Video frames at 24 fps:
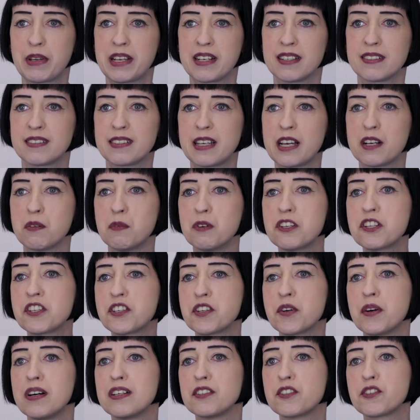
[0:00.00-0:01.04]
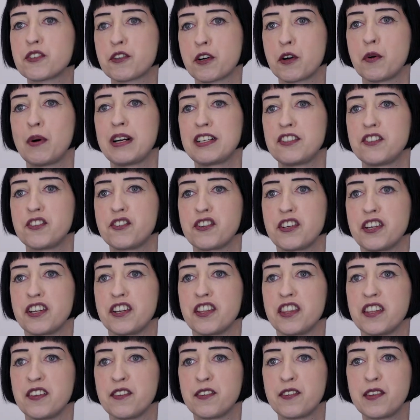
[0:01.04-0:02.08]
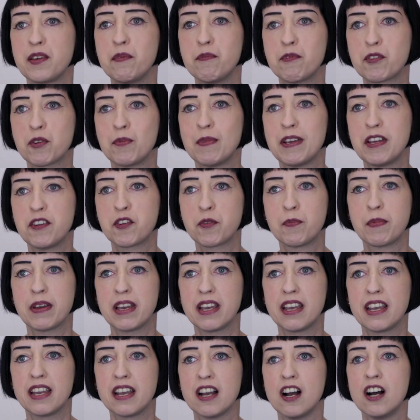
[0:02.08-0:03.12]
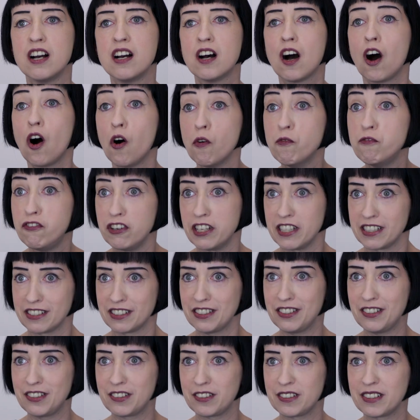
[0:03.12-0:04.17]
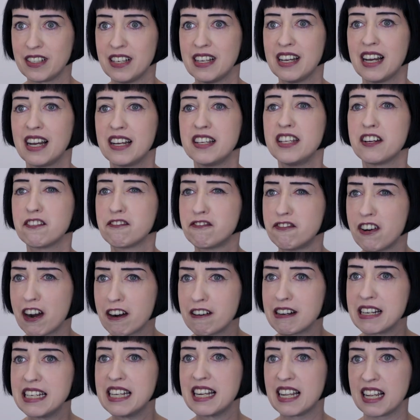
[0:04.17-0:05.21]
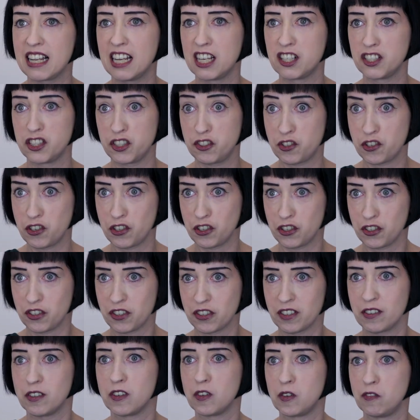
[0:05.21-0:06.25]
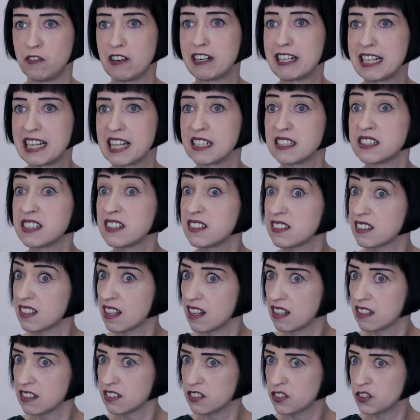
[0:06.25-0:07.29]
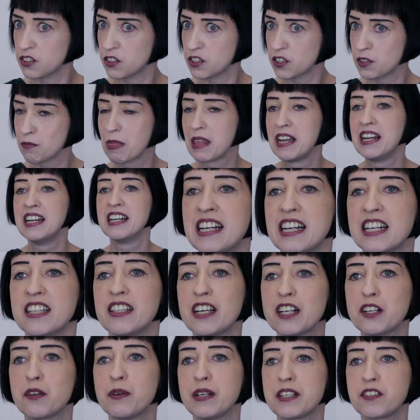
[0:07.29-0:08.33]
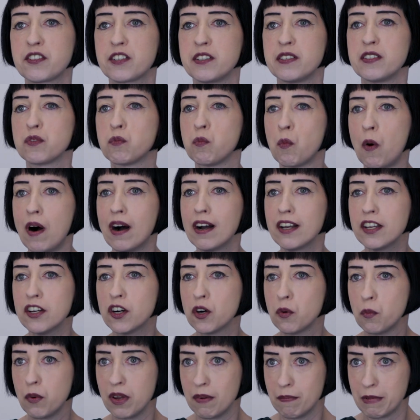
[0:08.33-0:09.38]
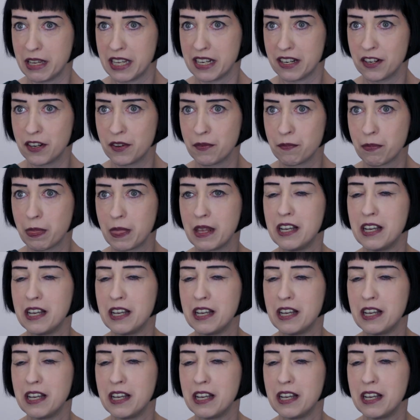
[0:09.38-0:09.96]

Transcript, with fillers: because I wanted to answer a question that seemed to me to be obvious and yet very little understood or very little discussed. And that question is why are women